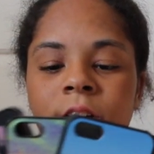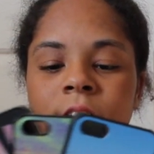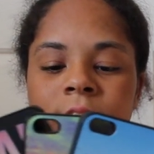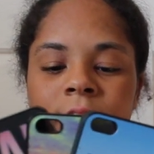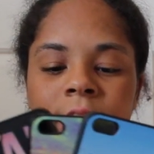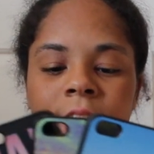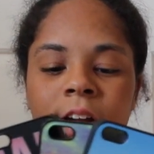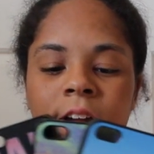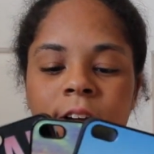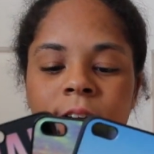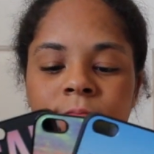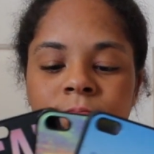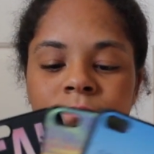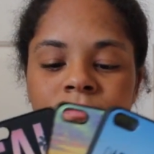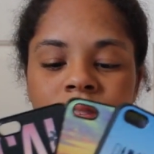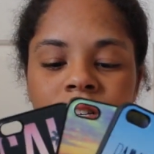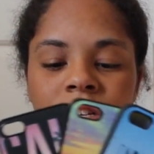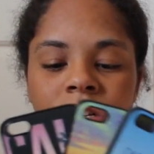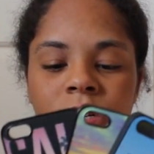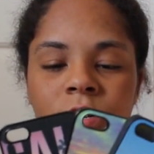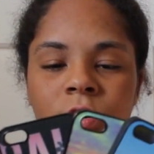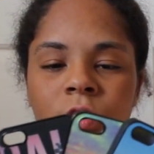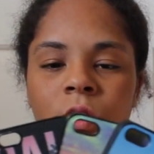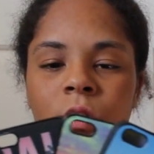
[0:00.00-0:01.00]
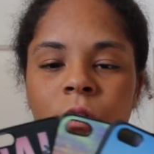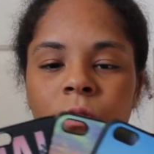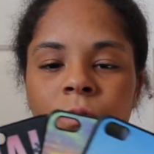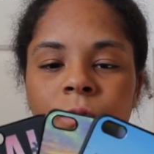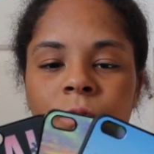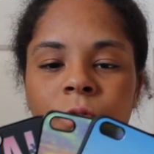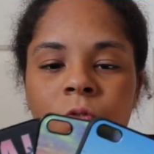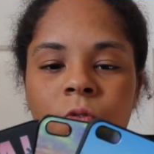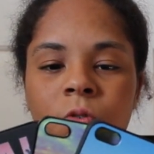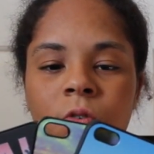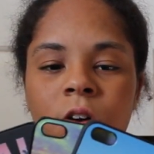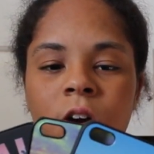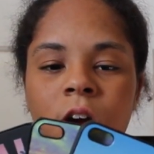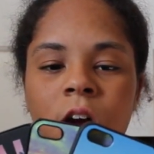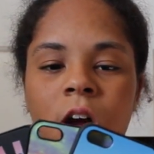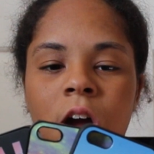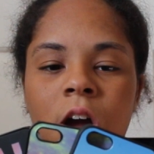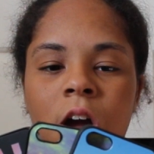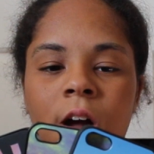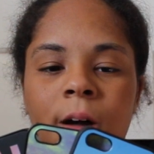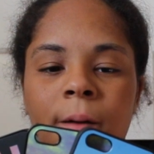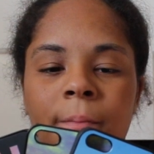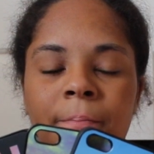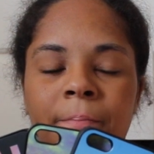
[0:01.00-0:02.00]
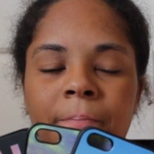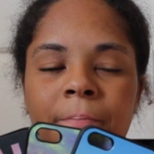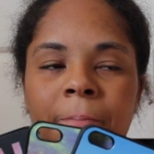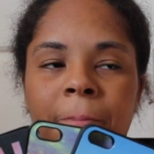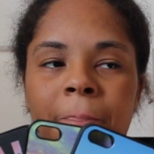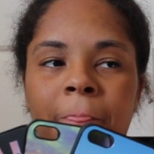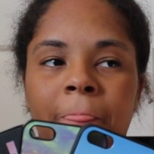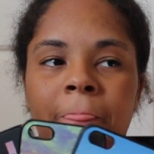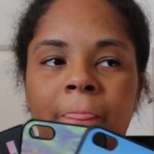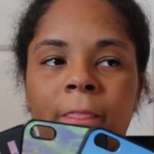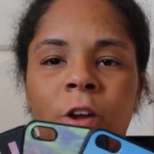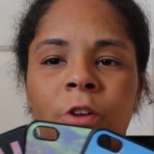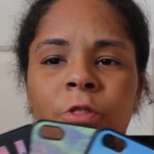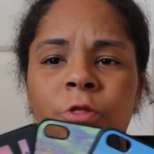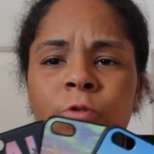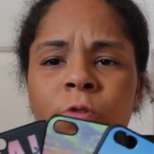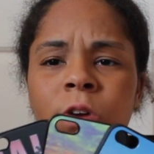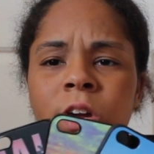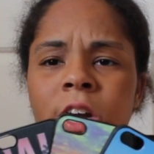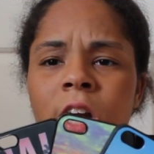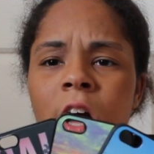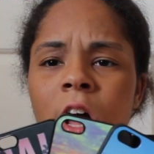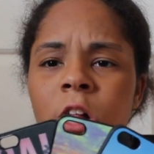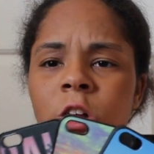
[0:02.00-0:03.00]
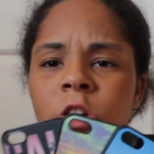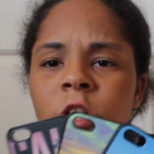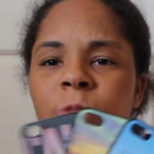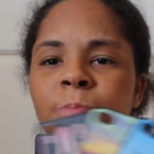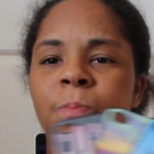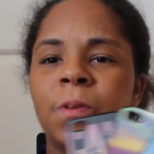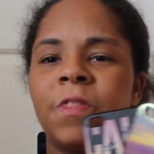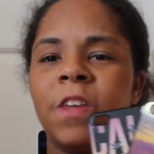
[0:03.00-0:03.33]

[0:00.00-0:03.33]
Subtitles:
in like a deal for $3,